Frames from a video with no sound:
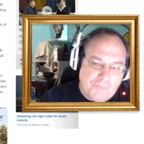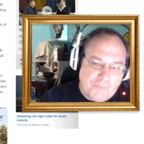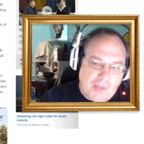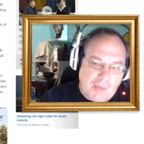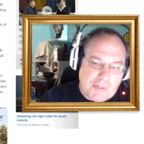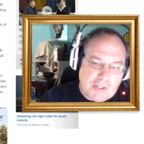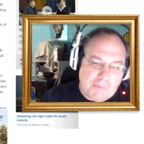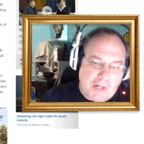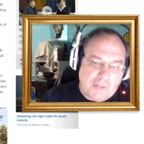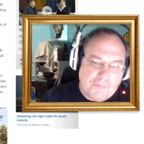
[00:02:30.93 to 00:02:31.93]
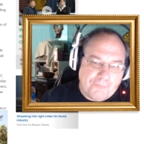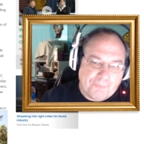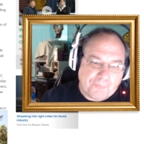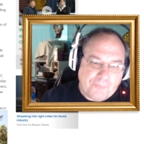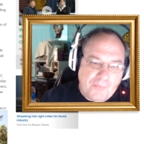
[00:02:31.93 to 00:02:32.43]
I mean, come on.
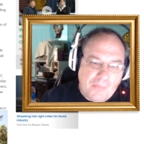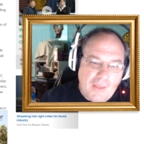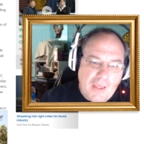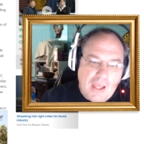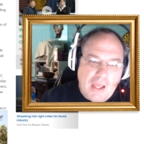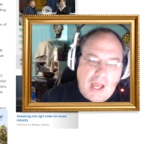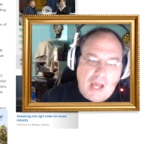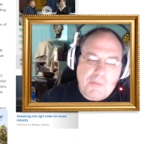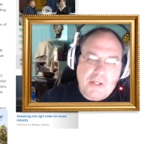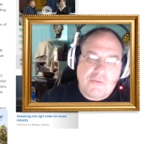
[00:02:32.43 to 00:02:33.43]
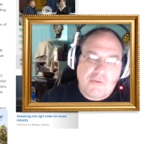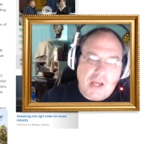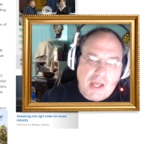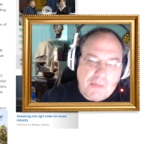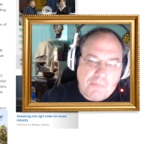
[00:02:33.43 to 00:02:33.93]
How many
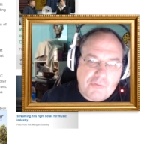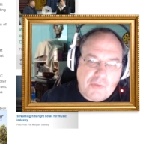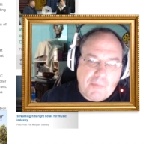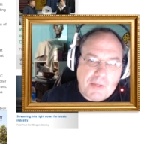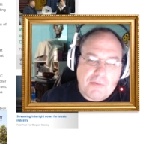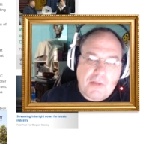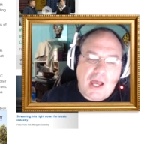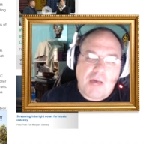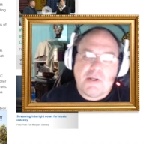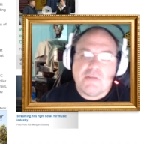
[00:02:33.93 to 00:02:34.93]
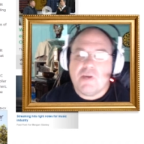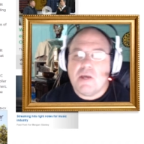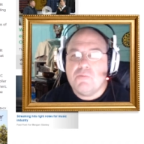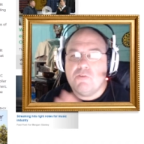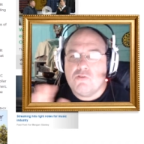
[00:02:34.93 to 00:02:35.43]
times, I mean, how many
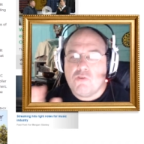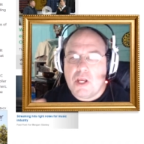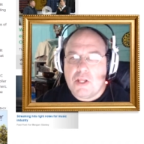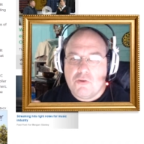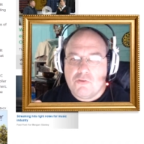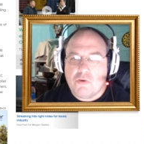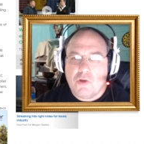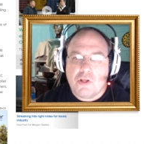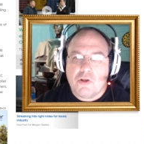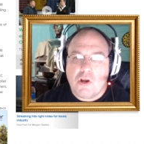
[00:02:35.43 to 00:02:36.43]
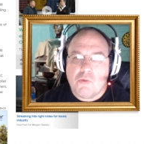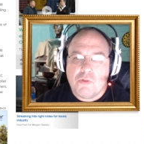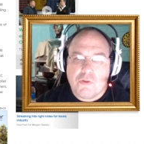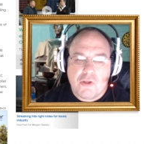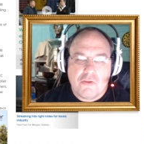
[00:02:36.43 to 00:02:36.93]
times you try to use a credit card with
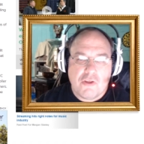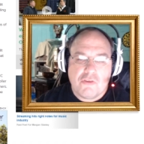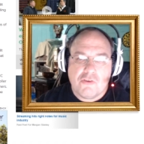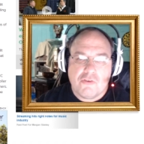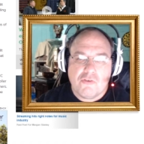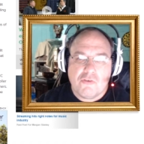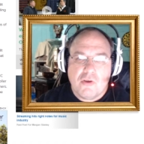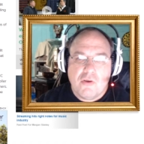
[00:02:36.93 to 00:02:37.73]
good intentions